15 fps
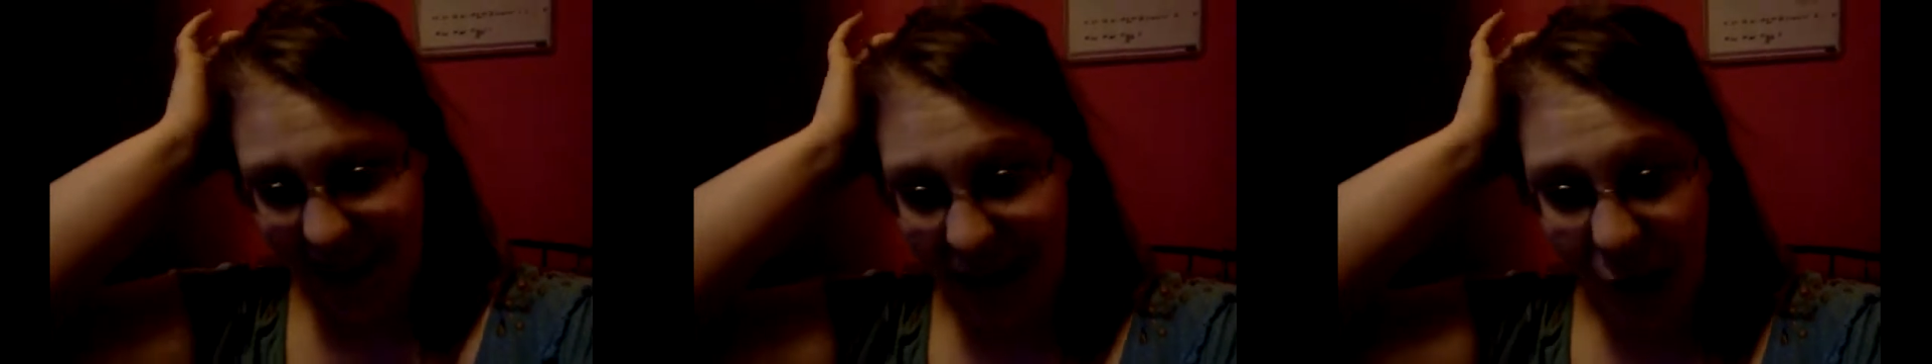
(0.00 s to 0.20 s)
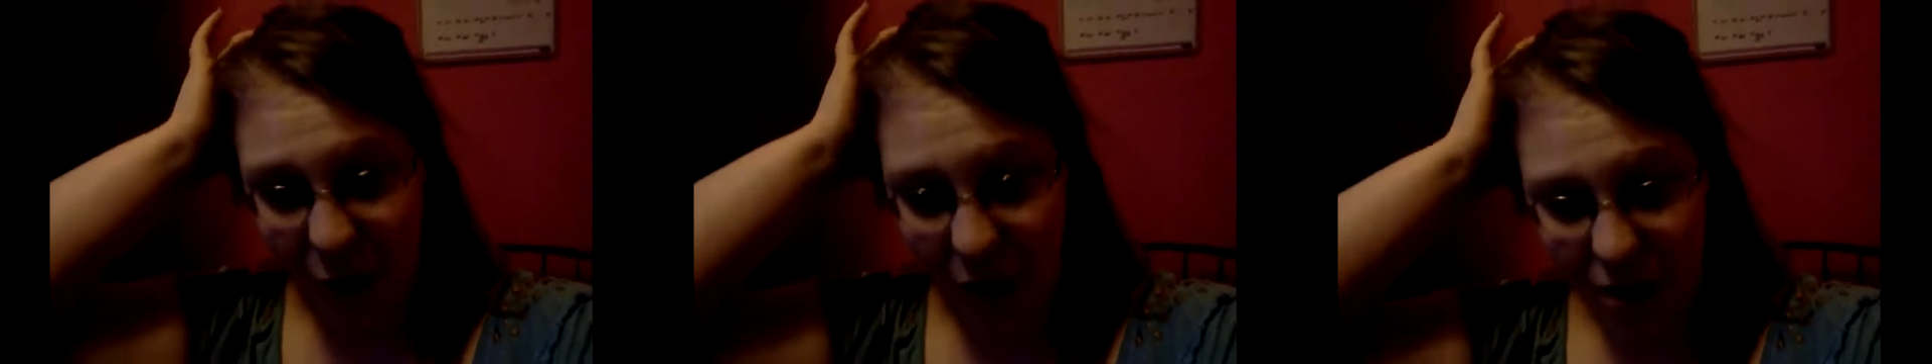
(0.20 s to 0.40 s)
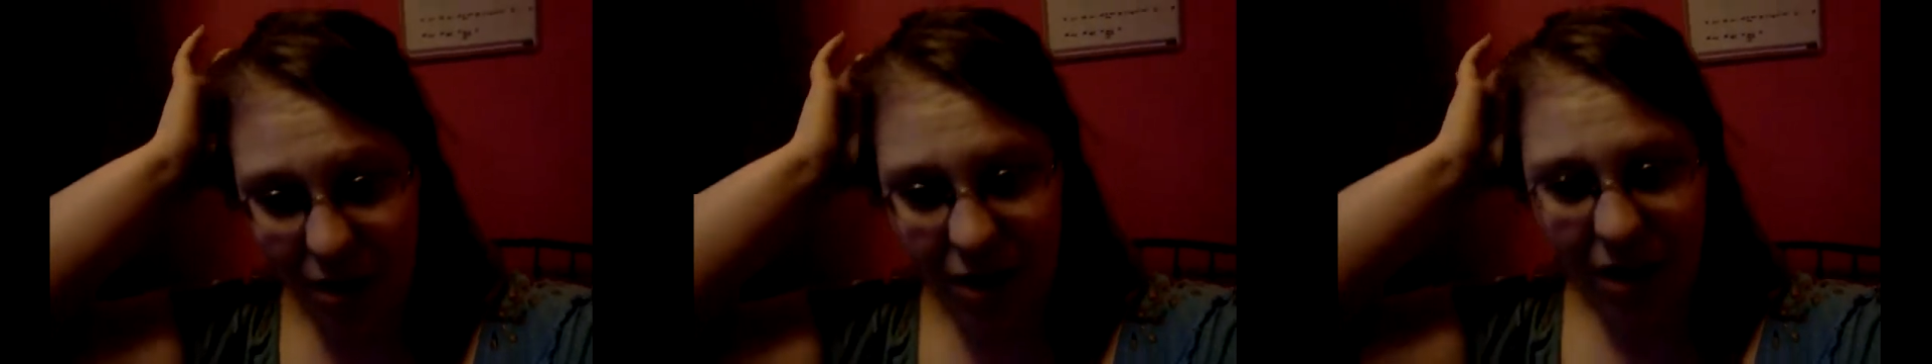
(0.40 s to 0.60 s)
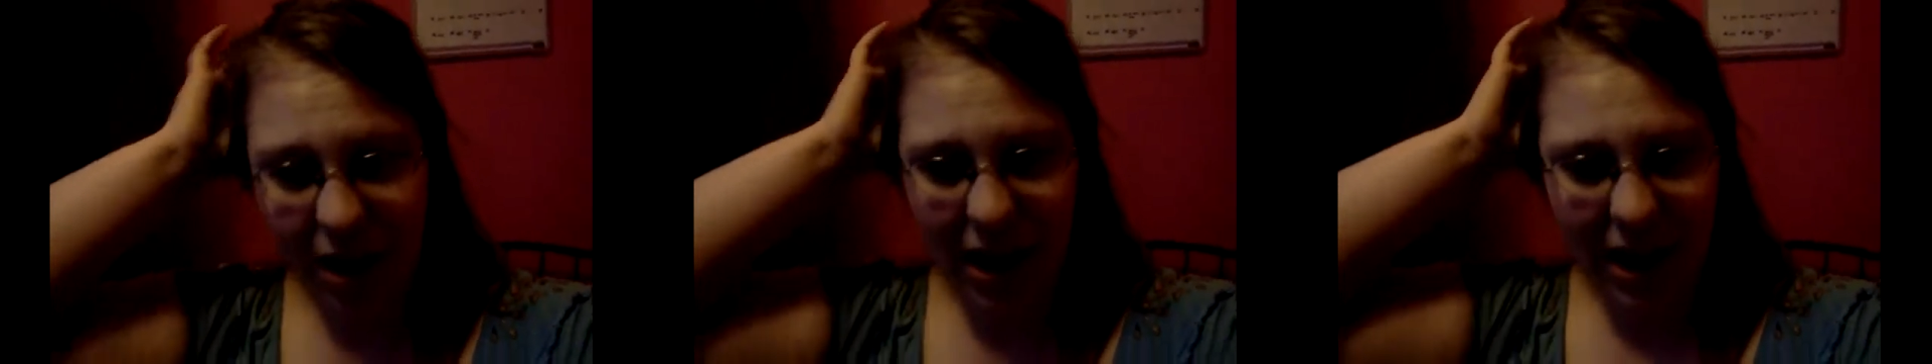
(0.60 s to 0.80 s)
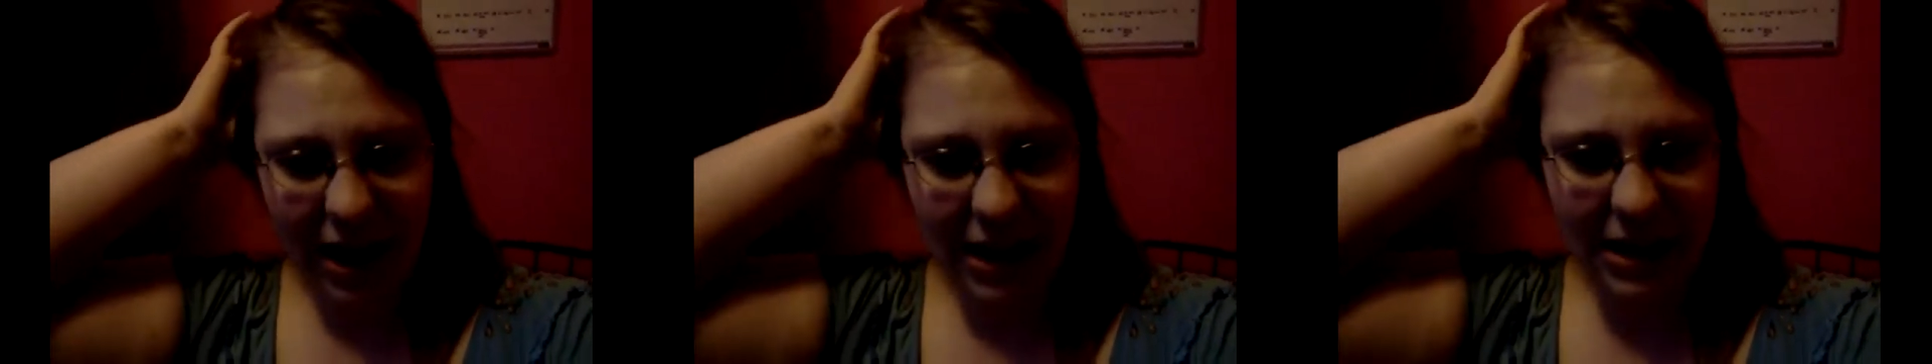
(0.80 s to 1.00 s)
Carol
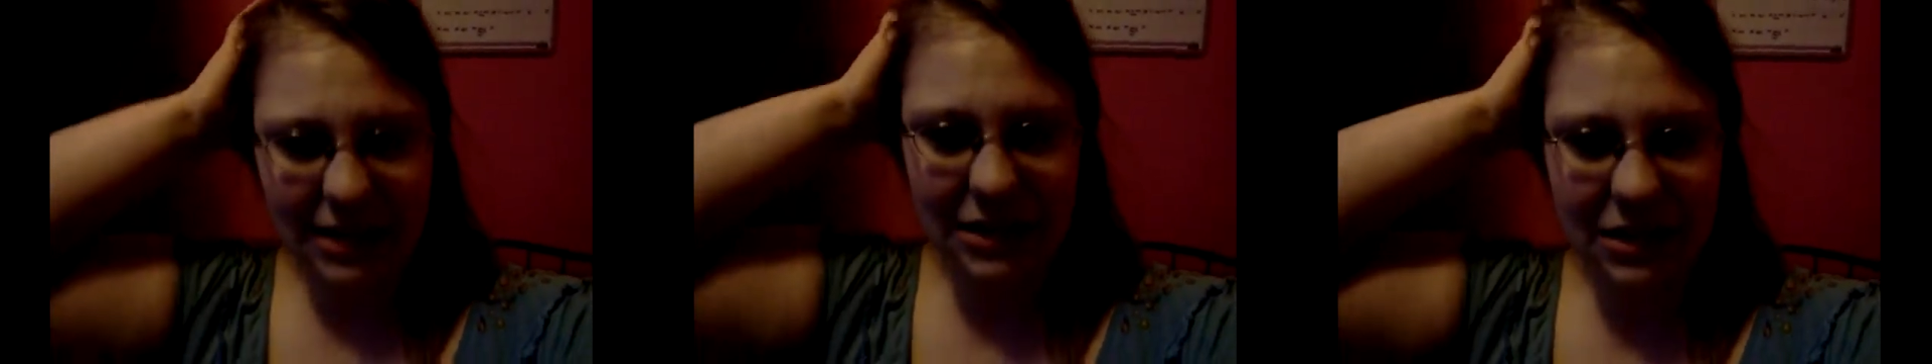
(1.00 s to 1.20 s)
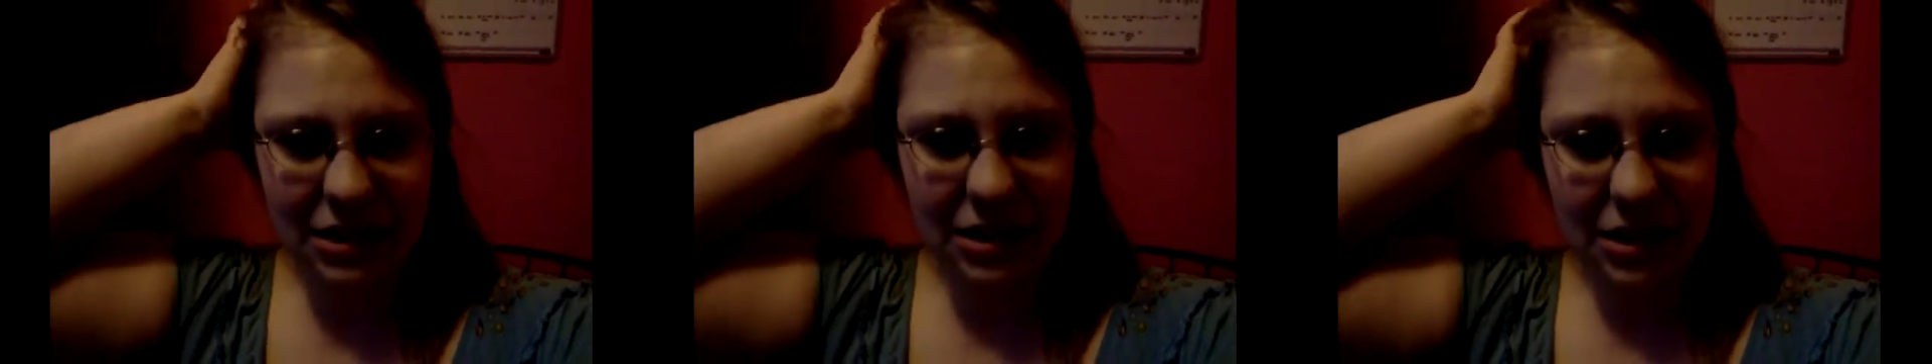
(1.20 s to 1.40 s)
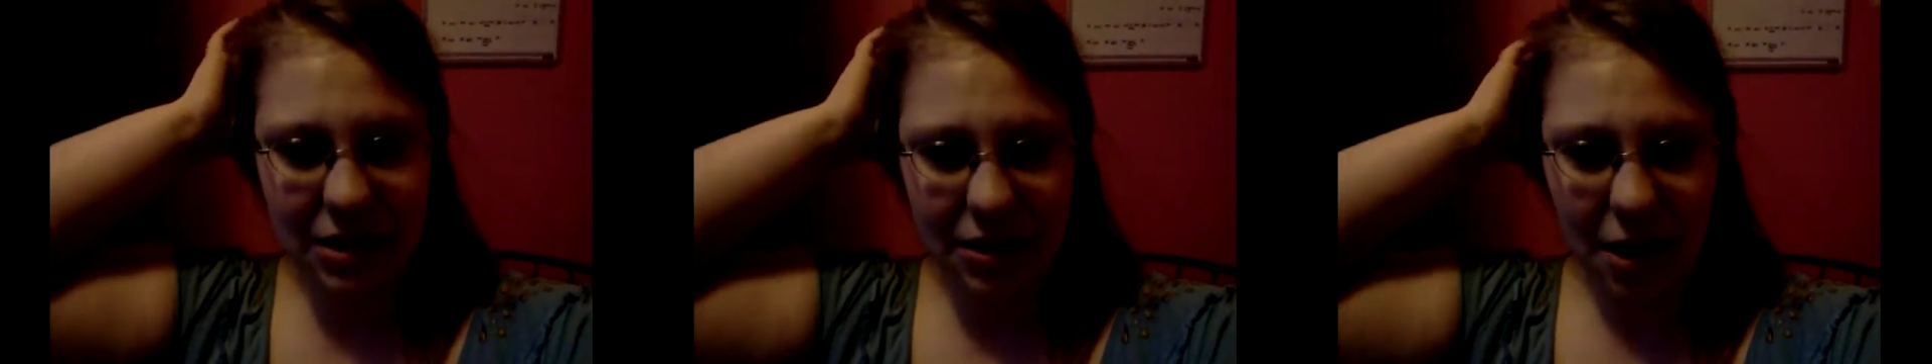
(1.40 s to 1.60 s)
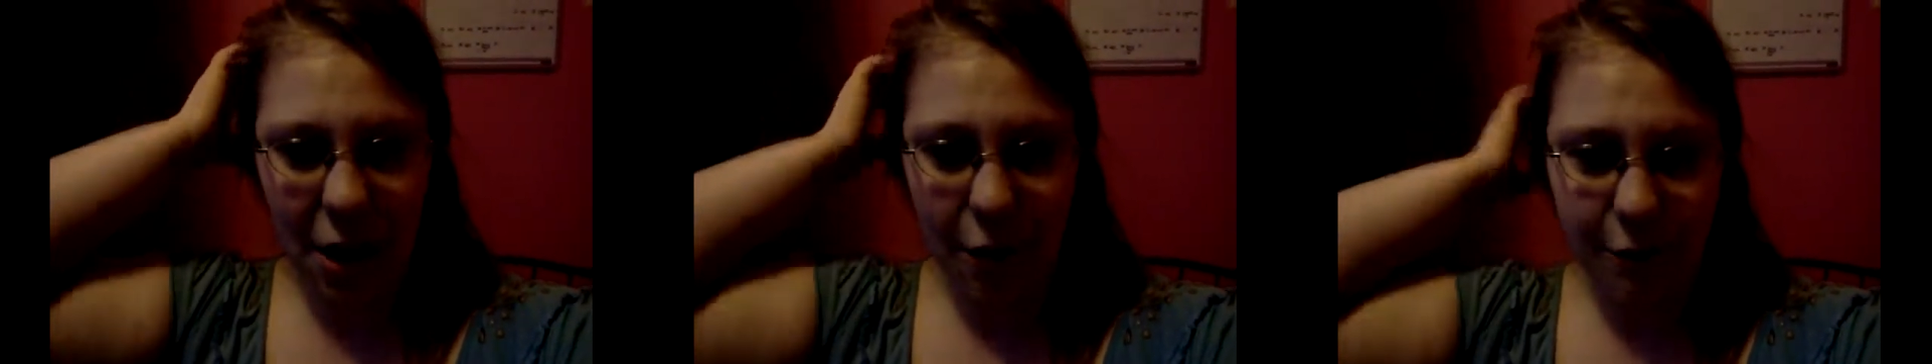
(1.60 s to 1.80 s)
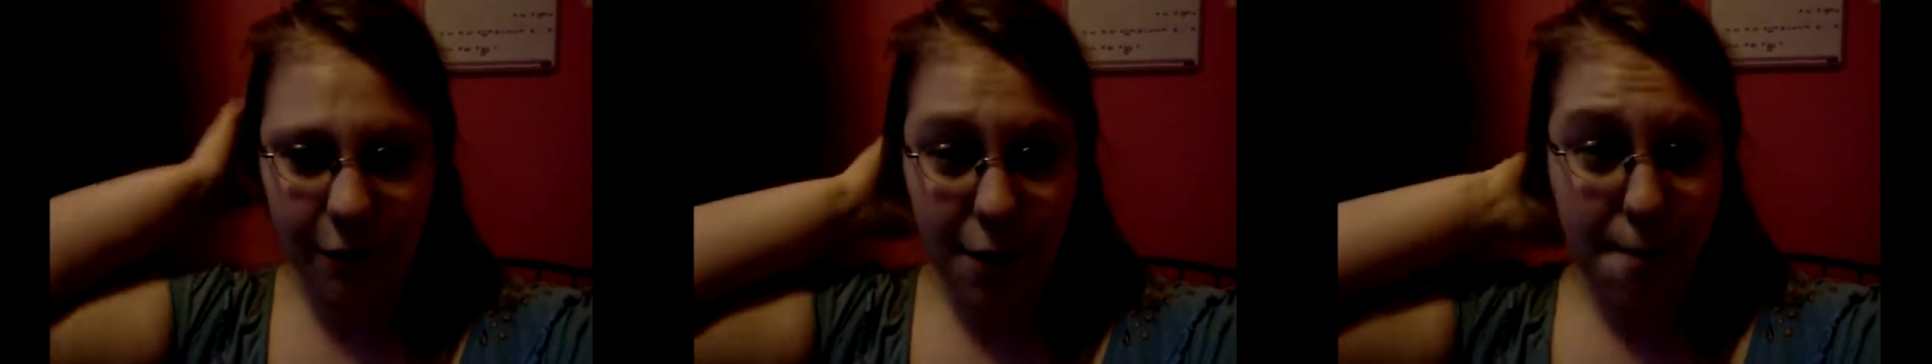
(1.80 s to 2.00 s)
and
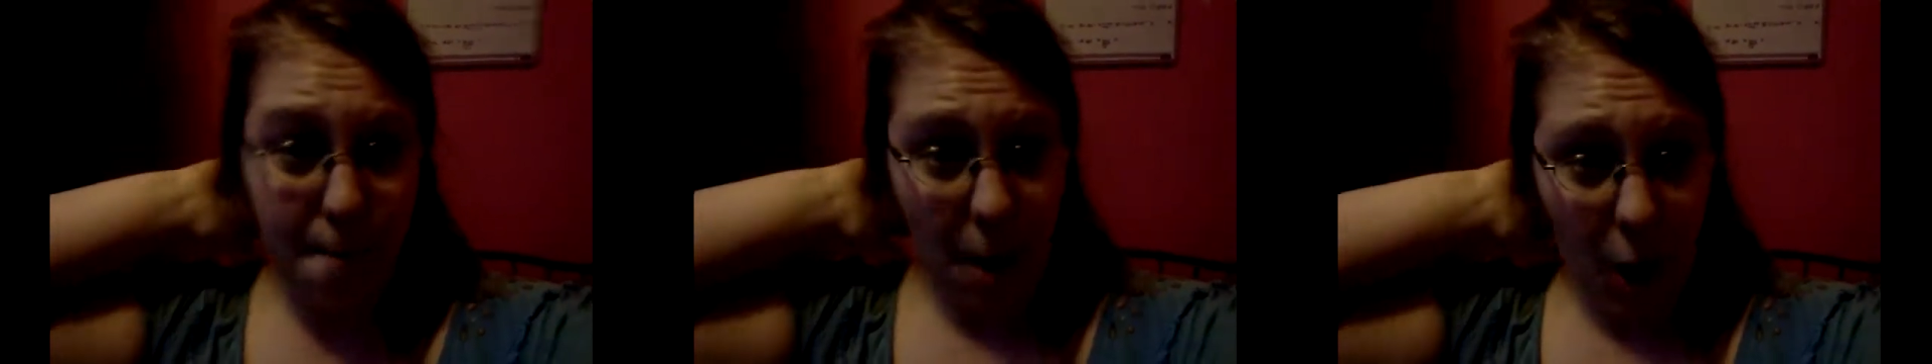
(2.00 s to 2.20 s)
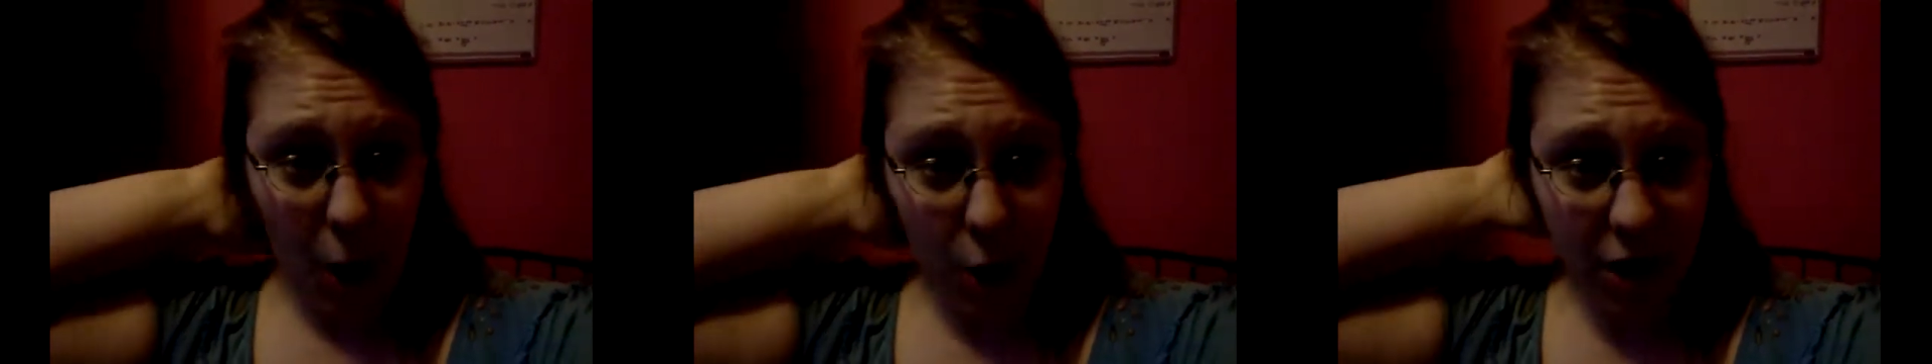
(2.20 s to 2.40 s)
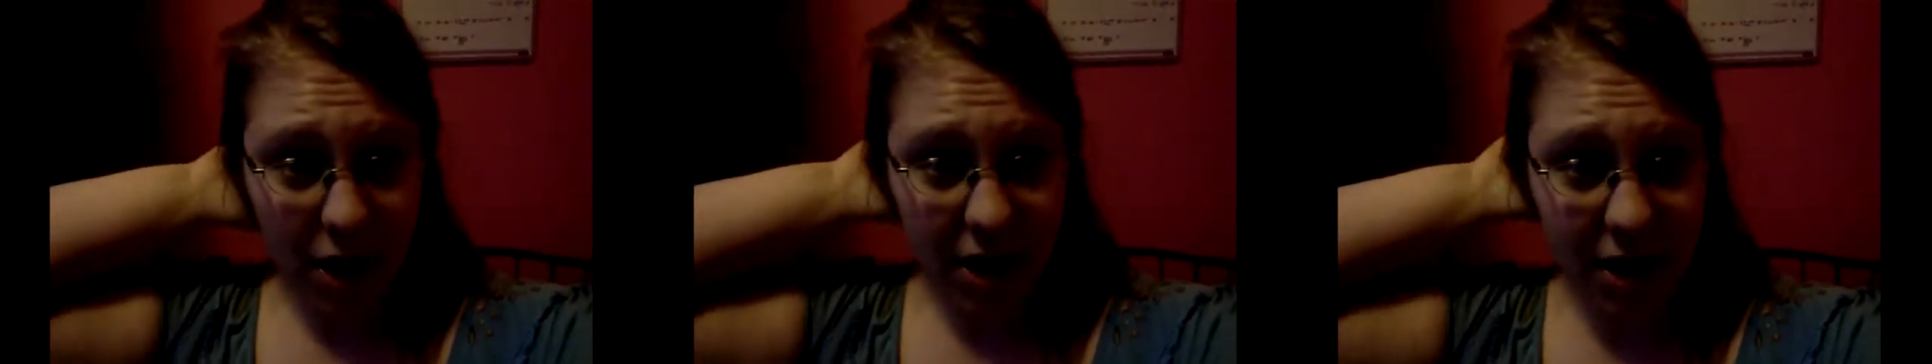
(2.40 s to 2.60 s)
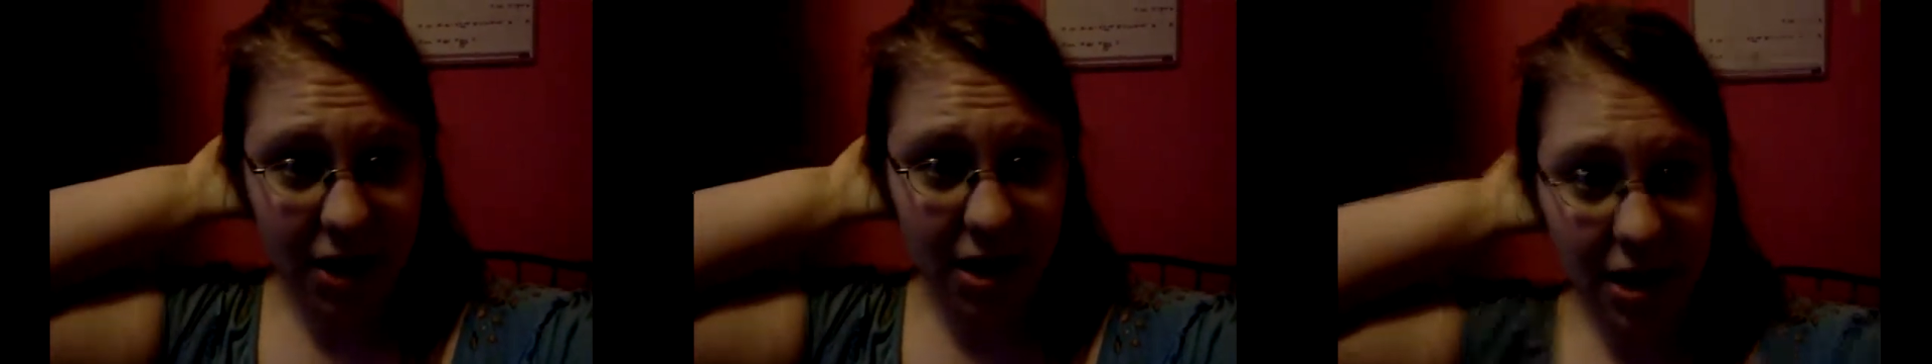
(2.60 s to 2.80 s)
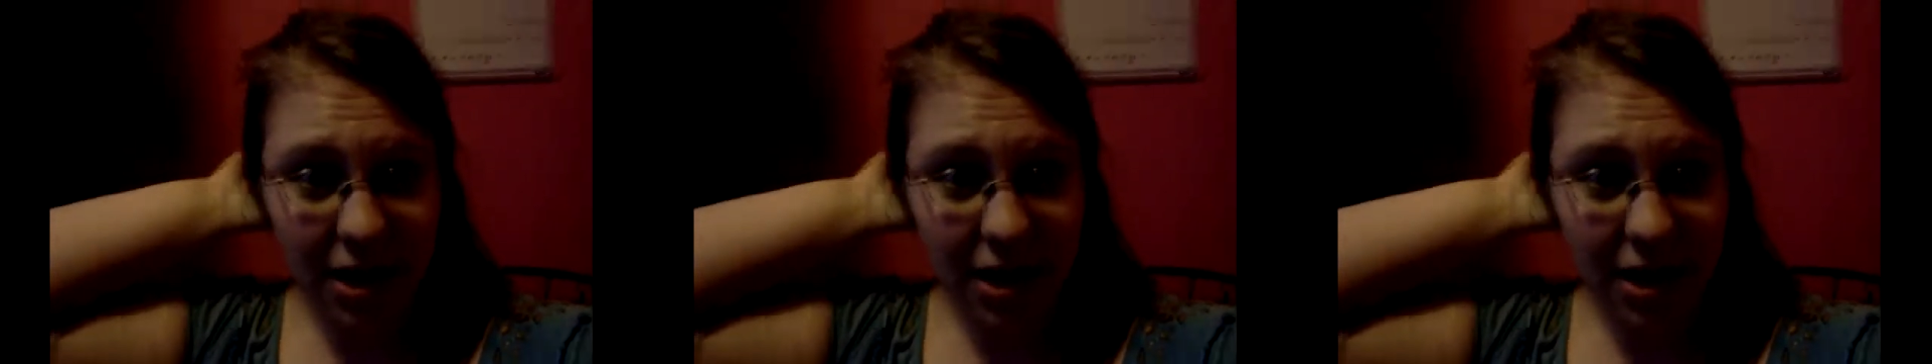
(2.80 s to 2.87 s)
our friend Mark.